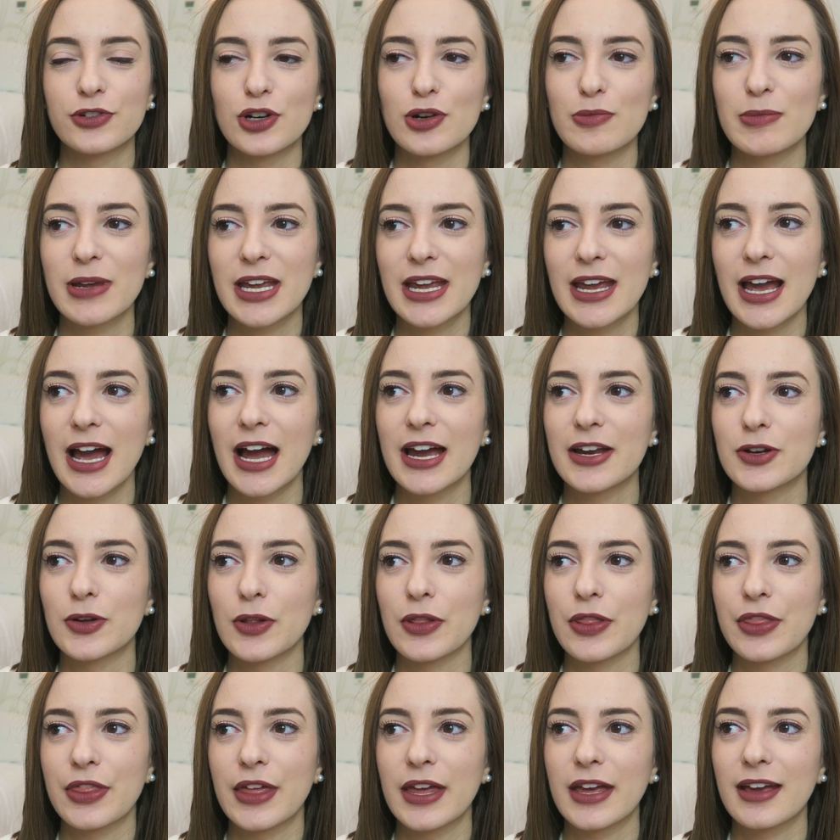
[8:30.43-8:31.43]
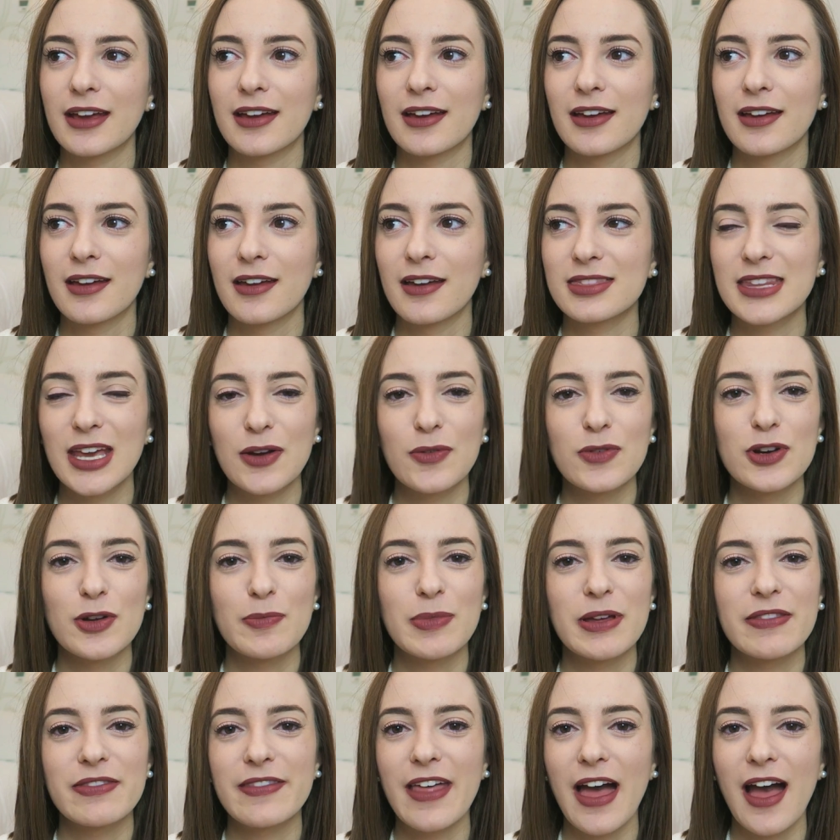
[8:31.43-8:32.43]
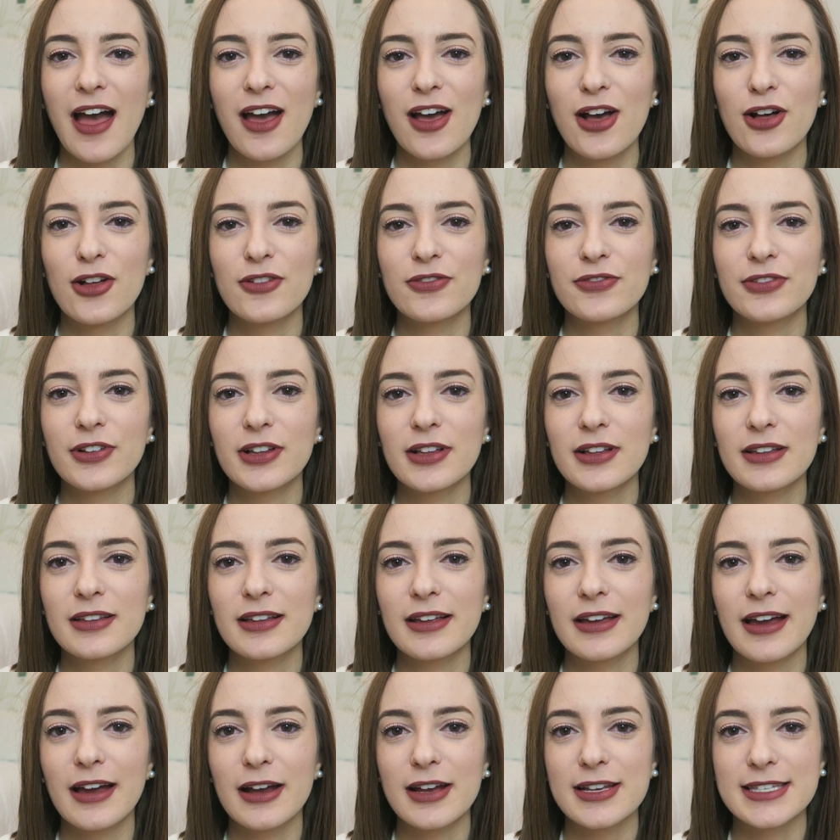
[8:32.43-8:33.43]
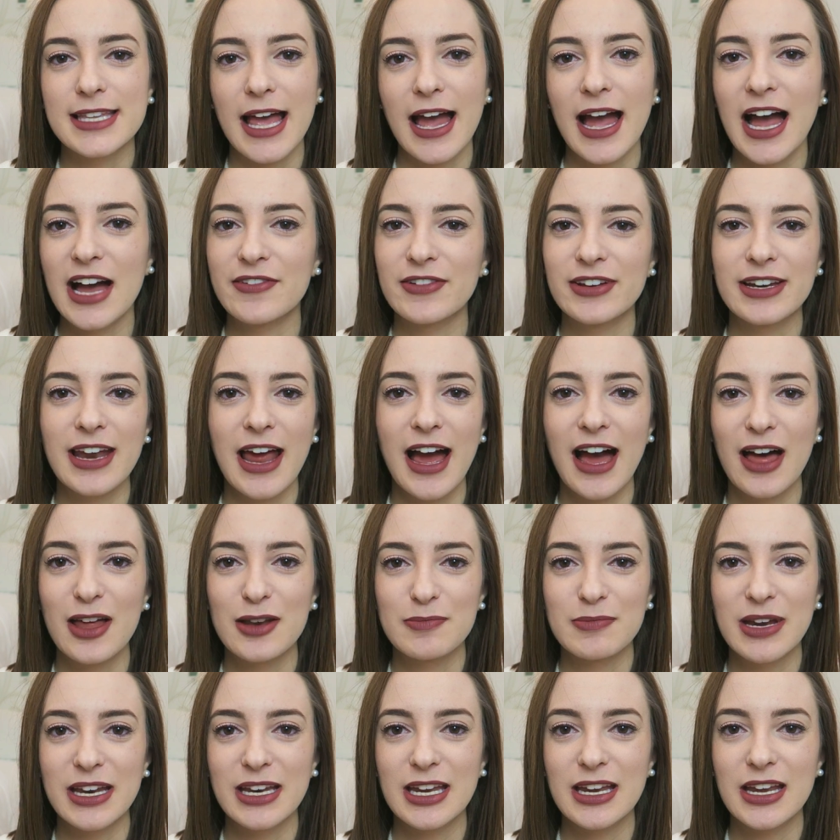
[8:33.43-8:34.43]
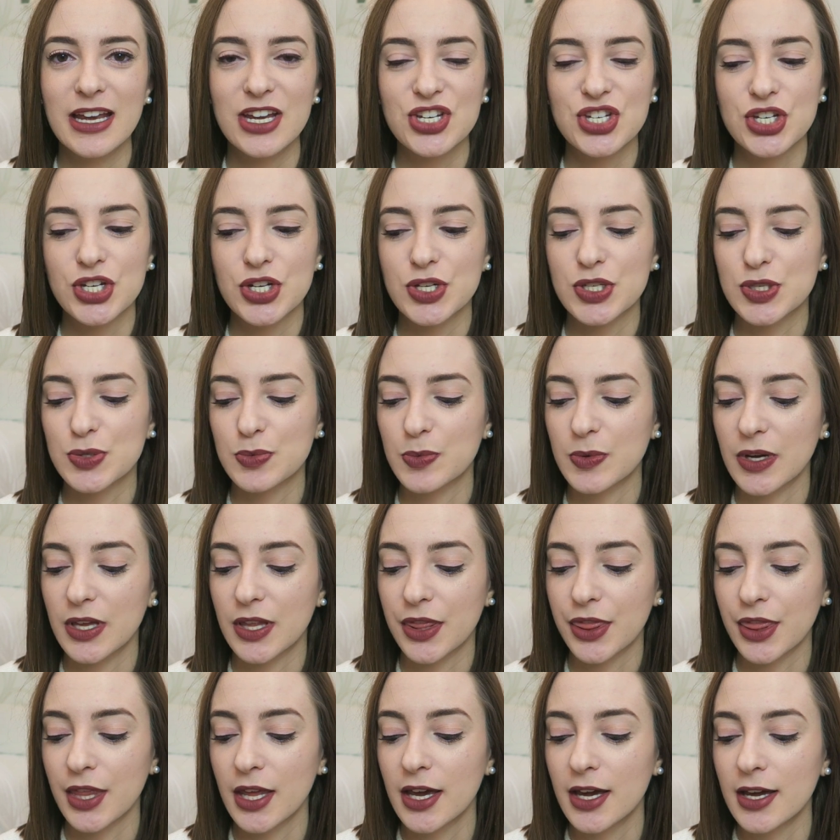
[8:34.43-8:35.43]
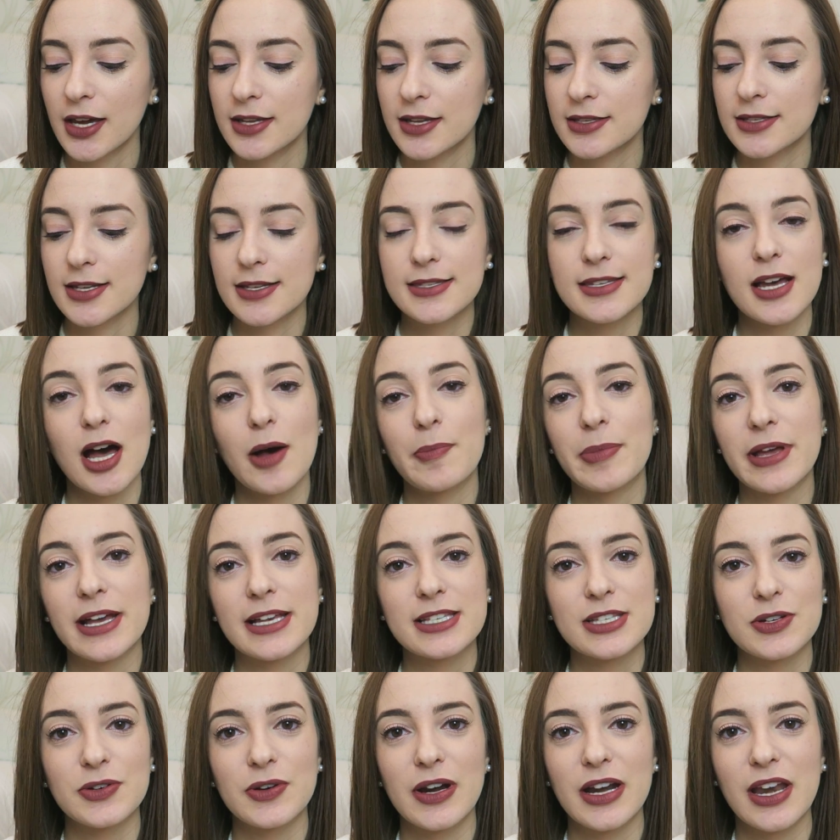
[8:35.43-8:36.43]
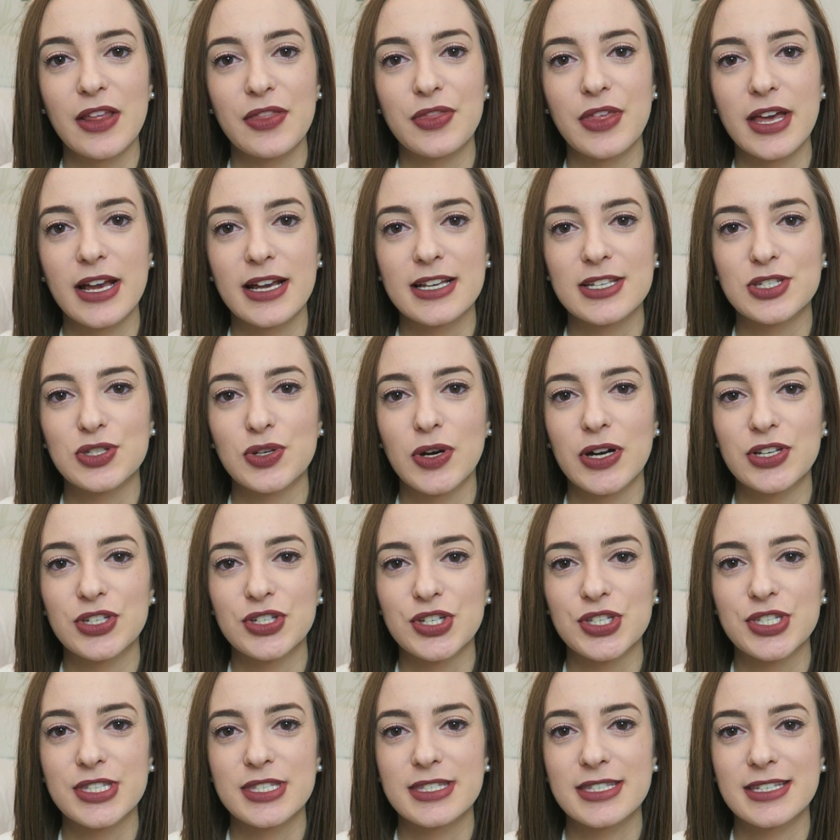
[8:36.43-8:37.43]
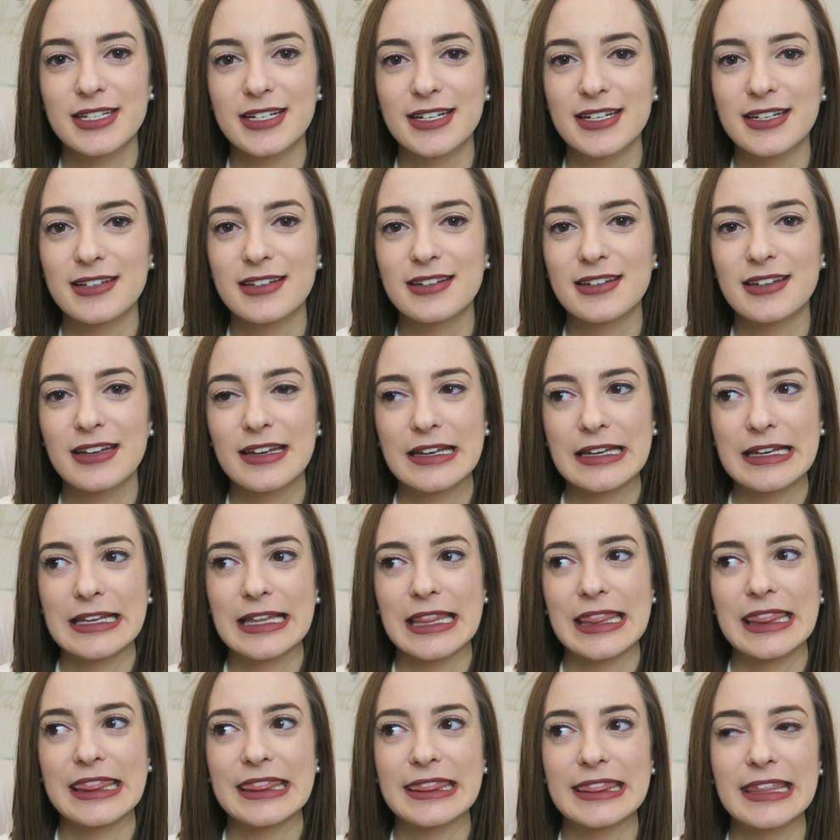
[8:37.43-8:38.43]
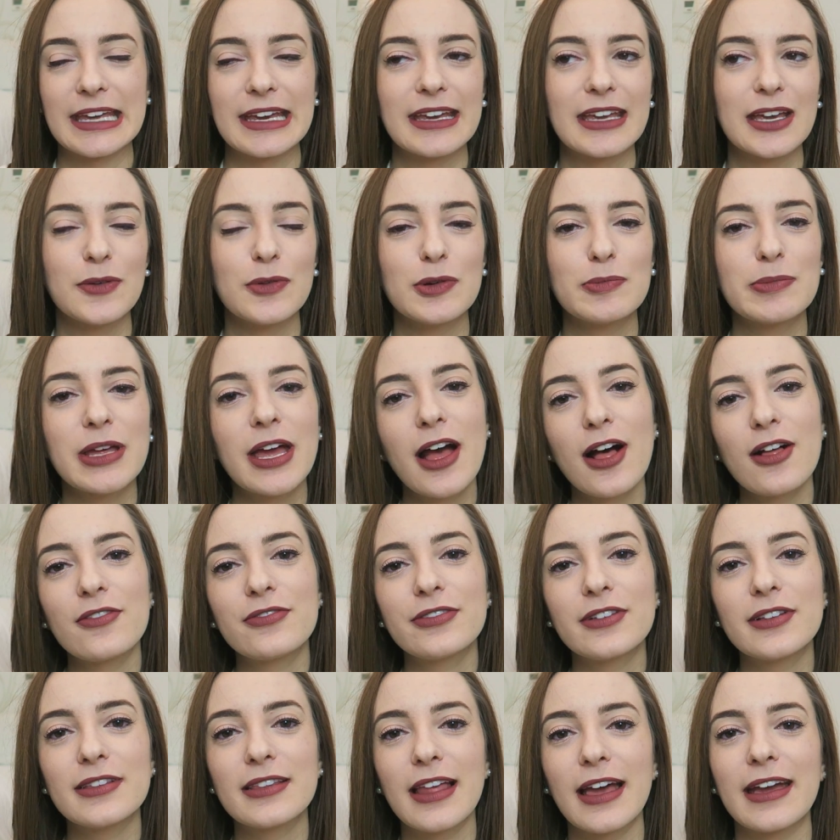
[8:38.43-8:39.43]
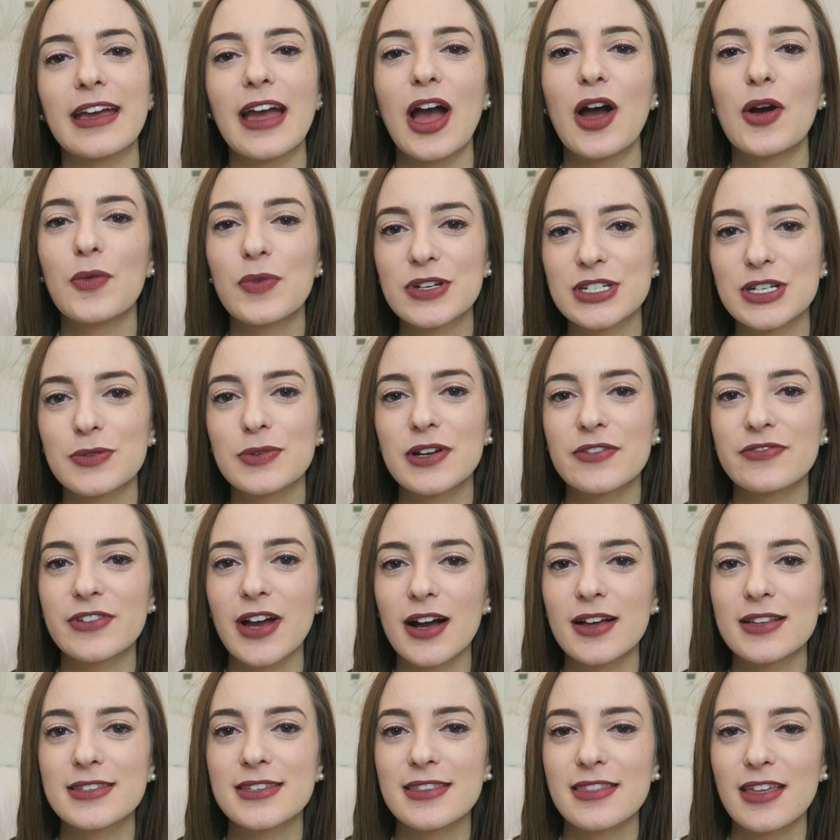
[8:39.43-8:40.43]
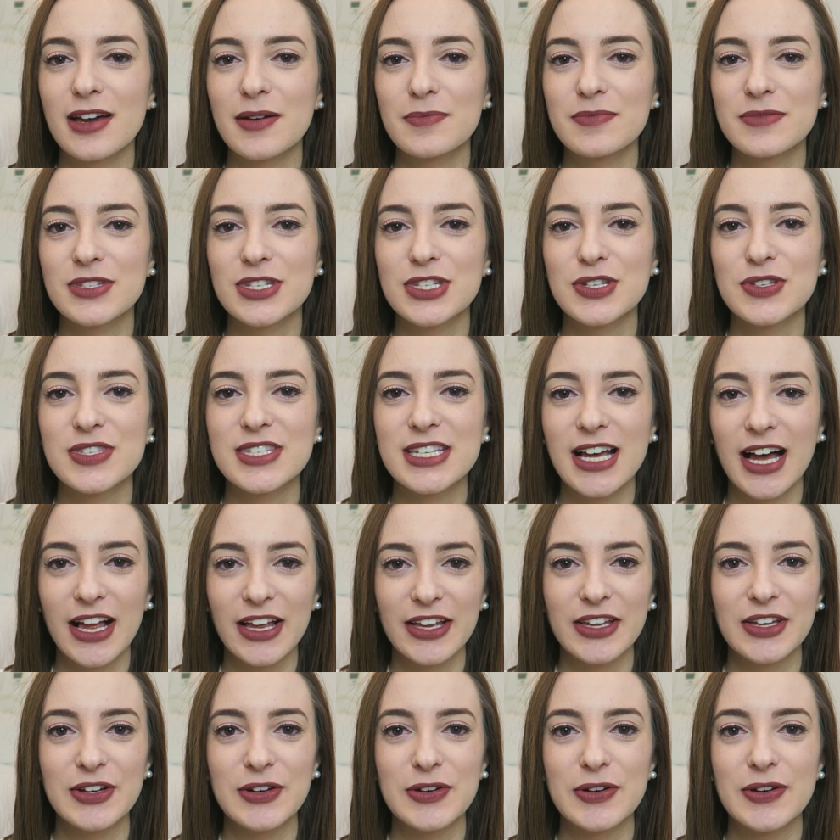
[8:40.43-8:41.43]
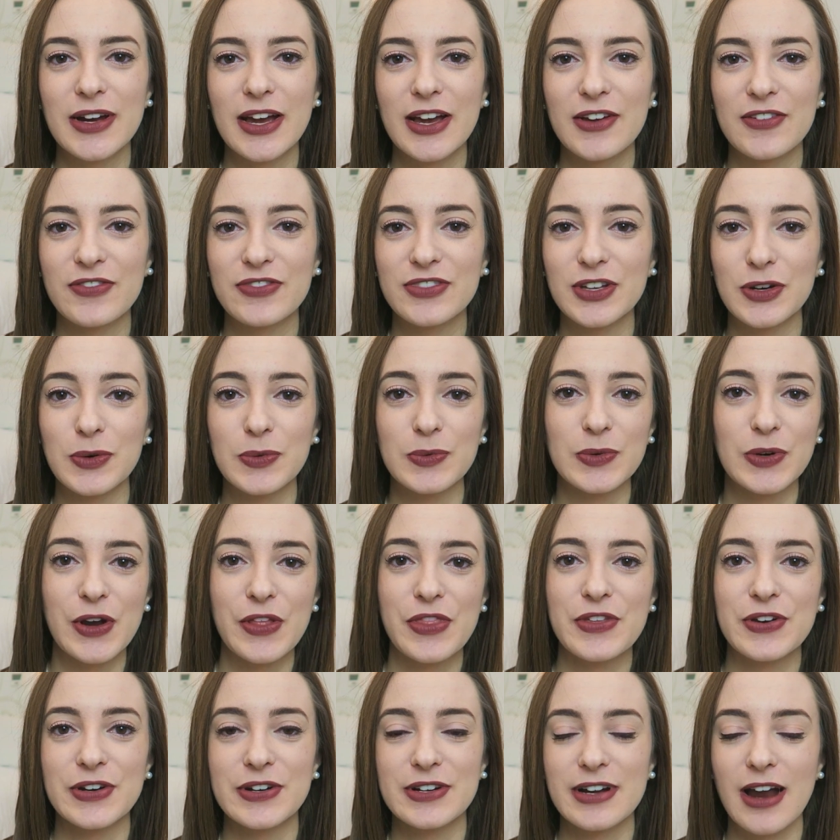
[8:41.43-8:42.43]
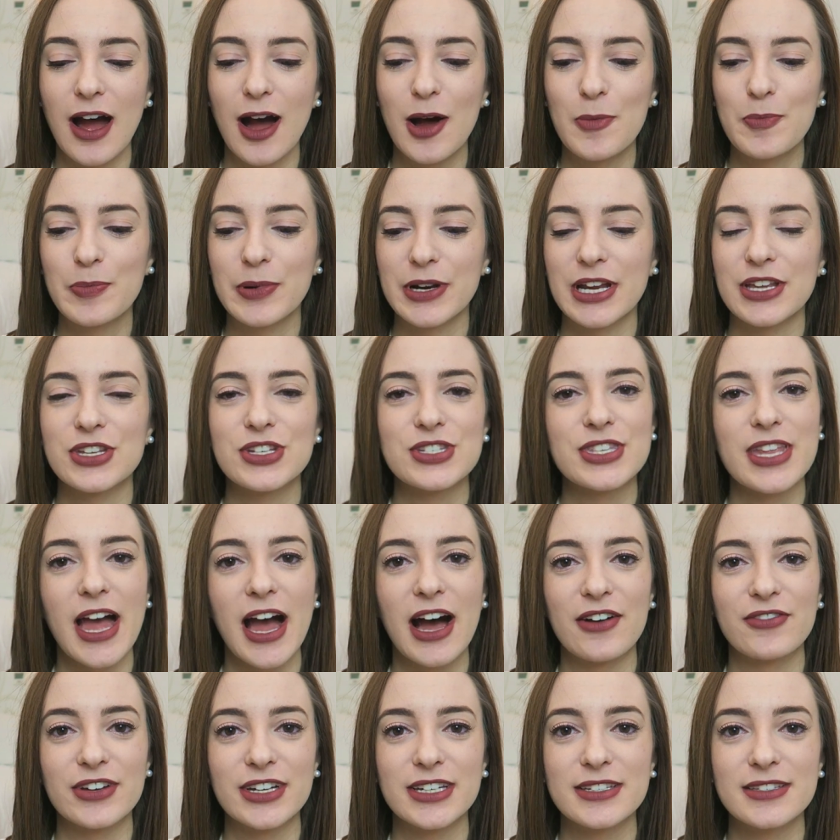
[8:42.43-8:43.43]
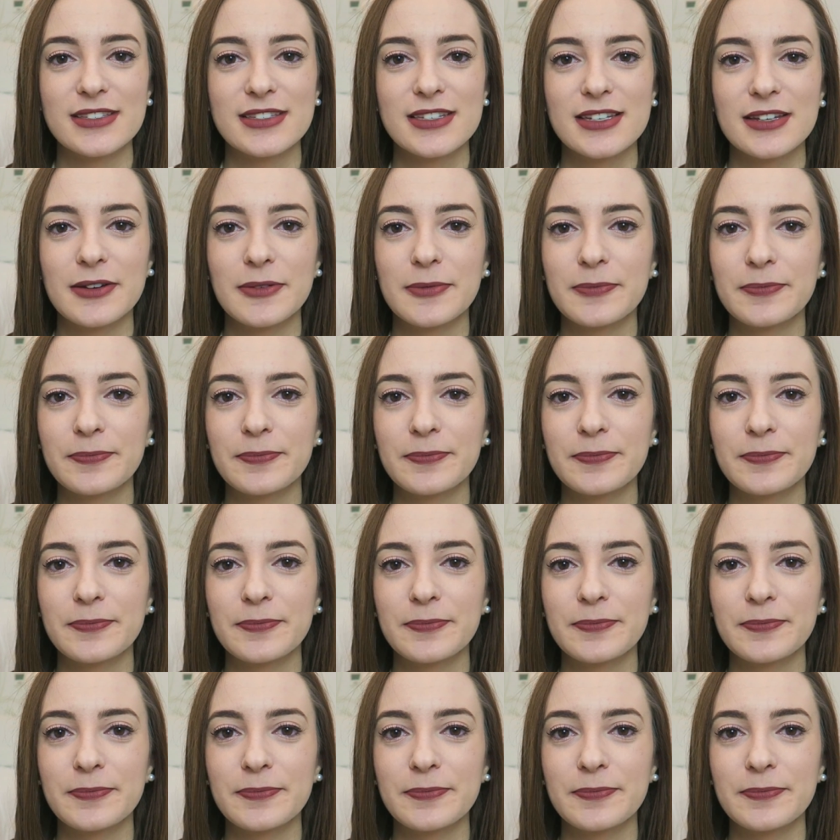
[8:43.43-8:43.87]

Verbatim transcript: For me, I don't think they would have been that helpful because I haven't had many issues with the topics or anything, so I just didn't think it would be helpful. Like, I wish I would have gone to them to tell you if they're worth it or not, but I just haven't.